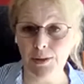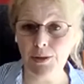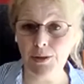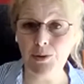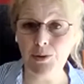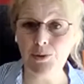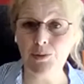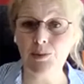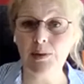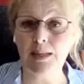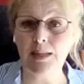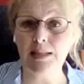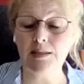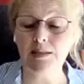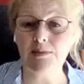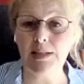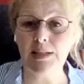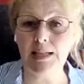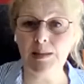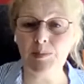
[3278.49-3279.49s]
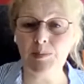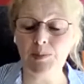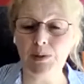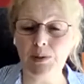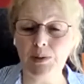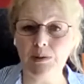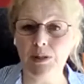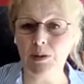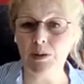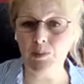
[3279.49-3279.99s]
who is
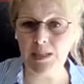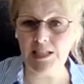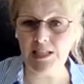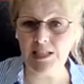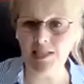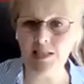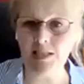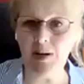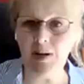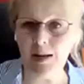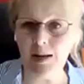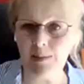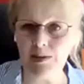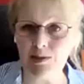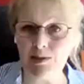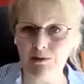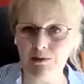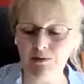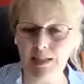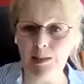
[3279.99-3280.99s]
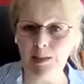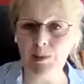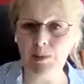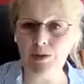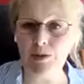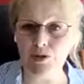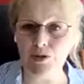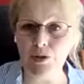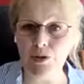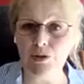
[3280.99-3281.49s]
available and which departments are available
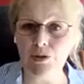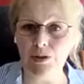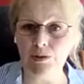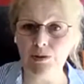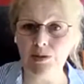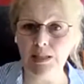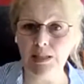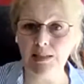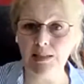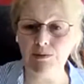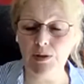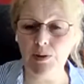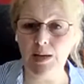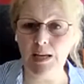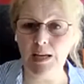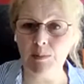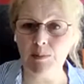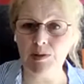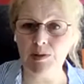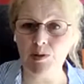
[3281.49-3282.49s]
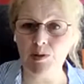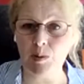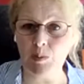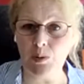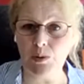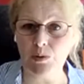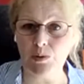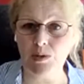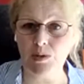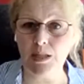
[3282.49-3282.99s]
to you to give you help and
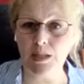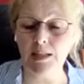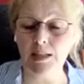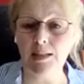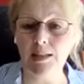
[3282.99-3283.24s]
support.